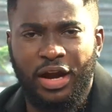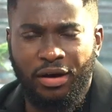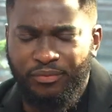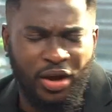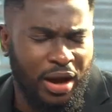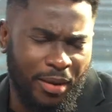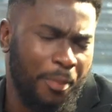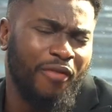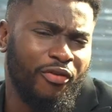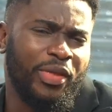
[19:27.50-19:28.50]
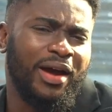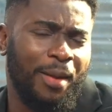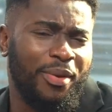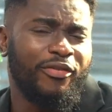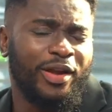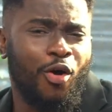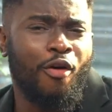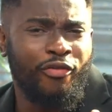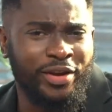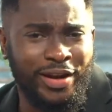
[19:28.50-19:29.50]
Apart from the
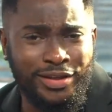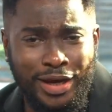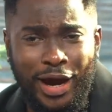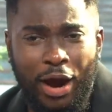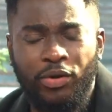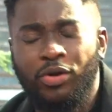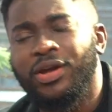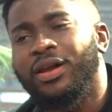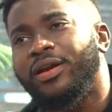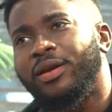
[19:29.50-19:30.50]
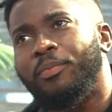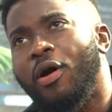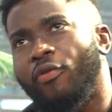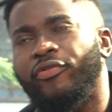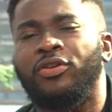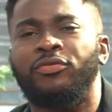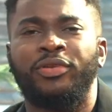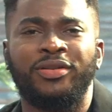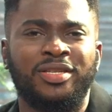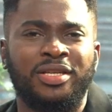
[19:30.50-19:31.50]
confidence, are we looking at the power of
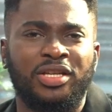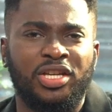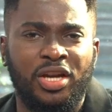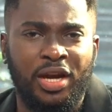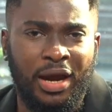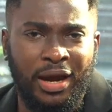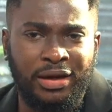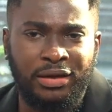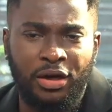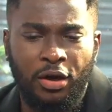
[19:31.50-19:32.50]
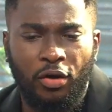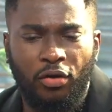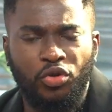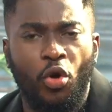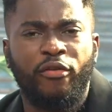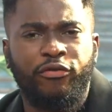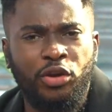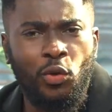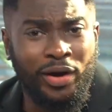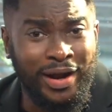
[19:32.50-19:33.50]
incumbency here and knowing
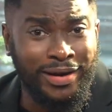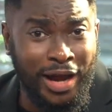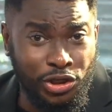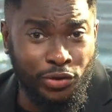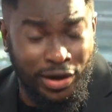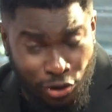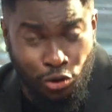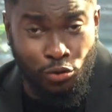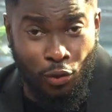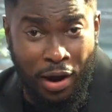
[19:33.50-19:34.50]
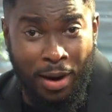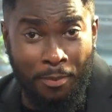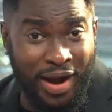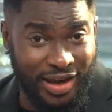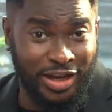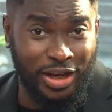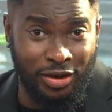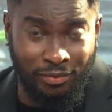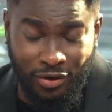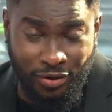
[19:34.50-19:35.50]
fully well that Nigerians too are backing him?